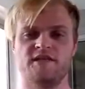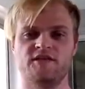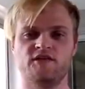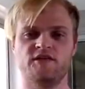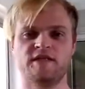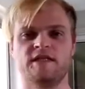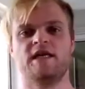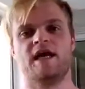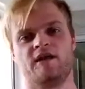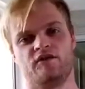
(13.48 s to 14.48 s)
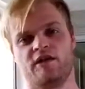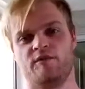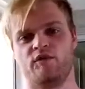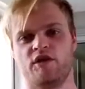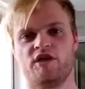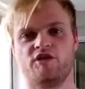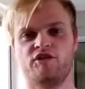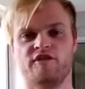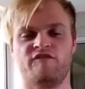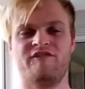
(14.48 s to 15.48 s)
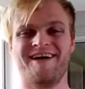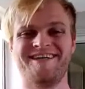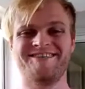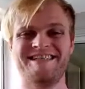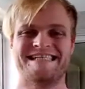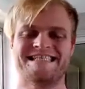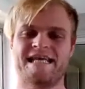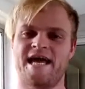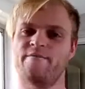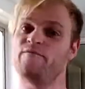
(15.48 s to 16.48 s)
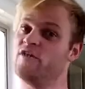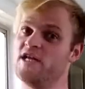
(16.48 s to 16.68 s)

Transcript: Center, and today we're going to do the final exam